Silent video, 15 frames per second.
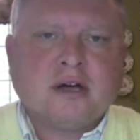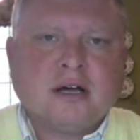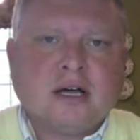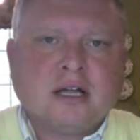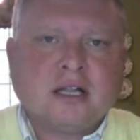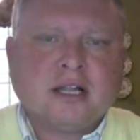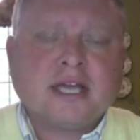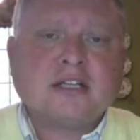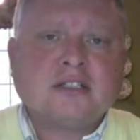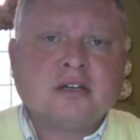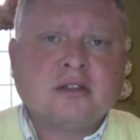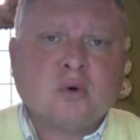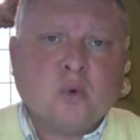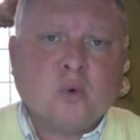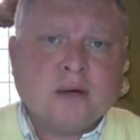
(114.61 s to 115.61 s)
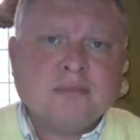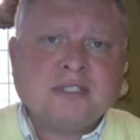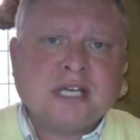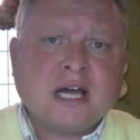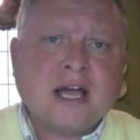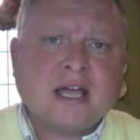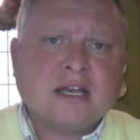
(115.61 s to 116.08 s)
a link to the
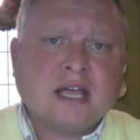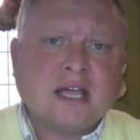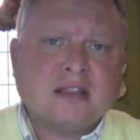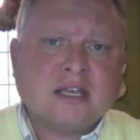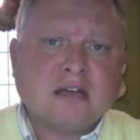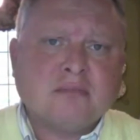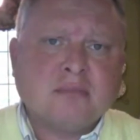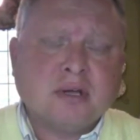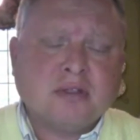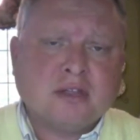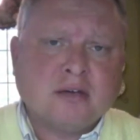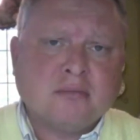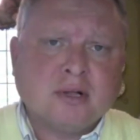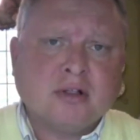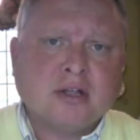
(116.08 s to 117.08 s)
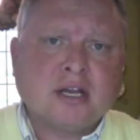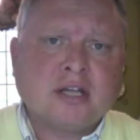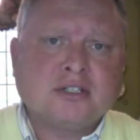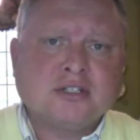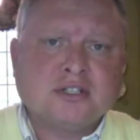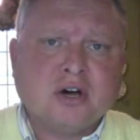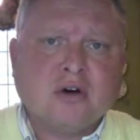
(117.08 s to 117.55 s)
website and the ability
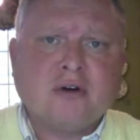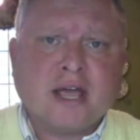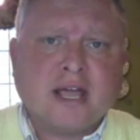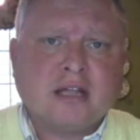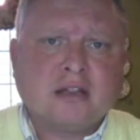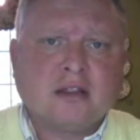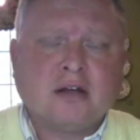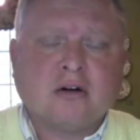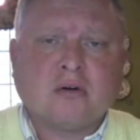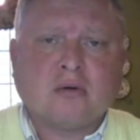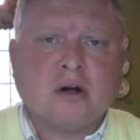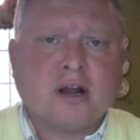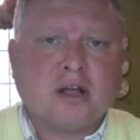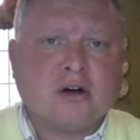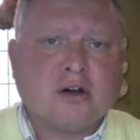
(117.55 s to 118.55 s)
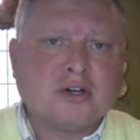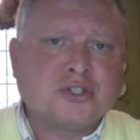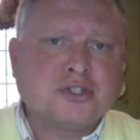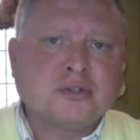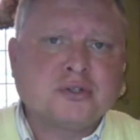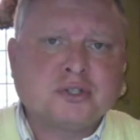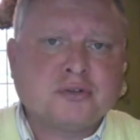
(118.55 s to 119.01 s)
to donate. They are running on a
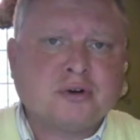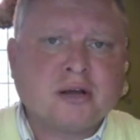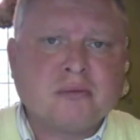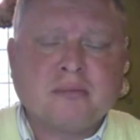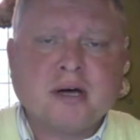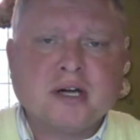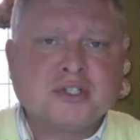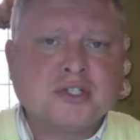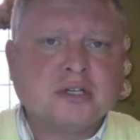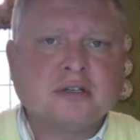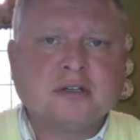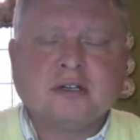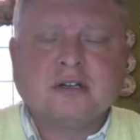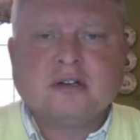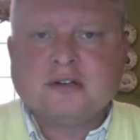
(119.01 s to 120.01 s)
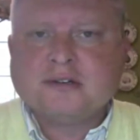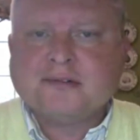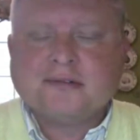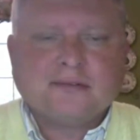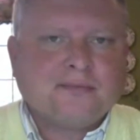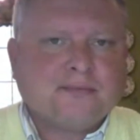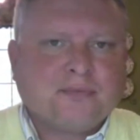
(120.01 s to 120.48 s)
shoestring budget,
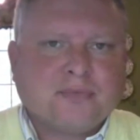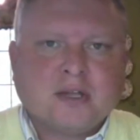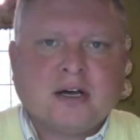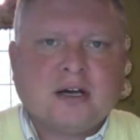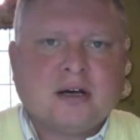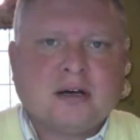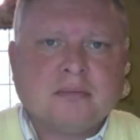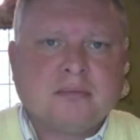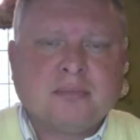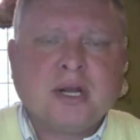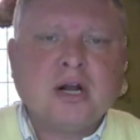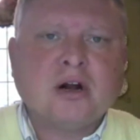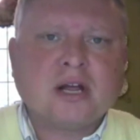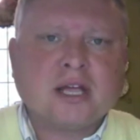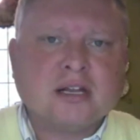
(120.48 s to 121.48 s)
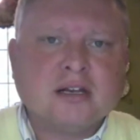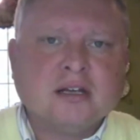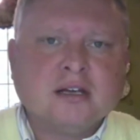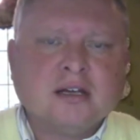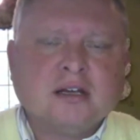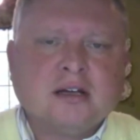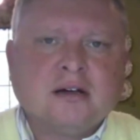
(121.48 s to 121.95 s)
period,
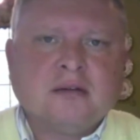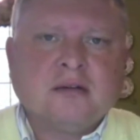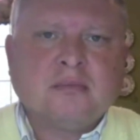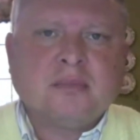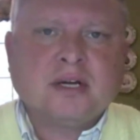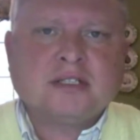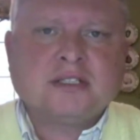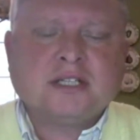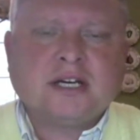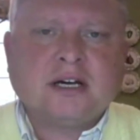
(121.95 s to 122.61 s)
but